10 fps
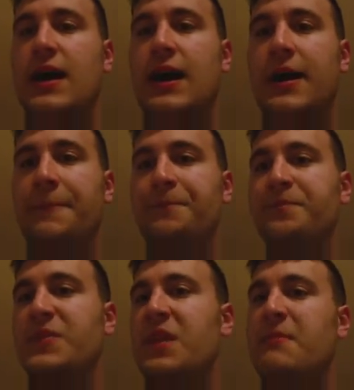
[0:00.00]
Um,
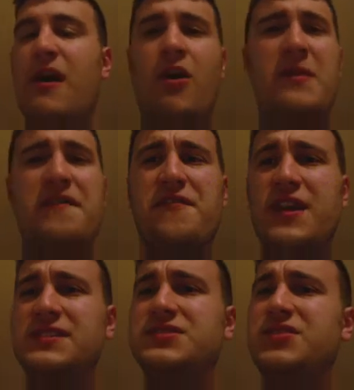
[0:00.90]
my all my
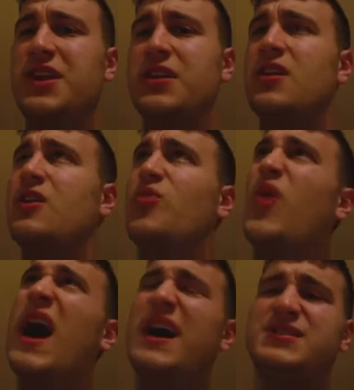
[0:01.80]
friends are like,
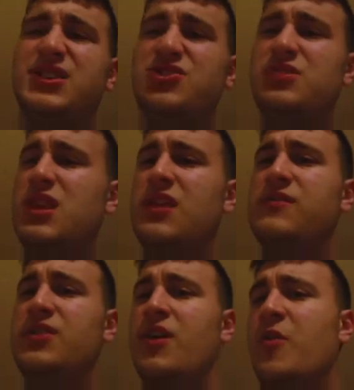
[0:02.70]
"Why?" It's like you didn't
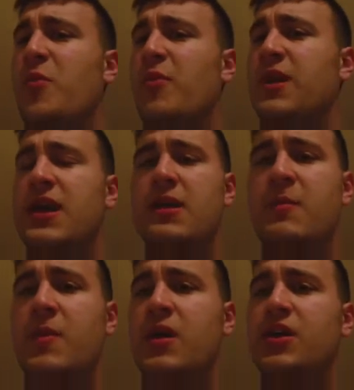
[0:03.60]
even know
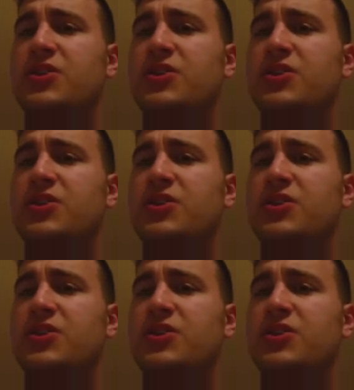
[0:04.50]
him.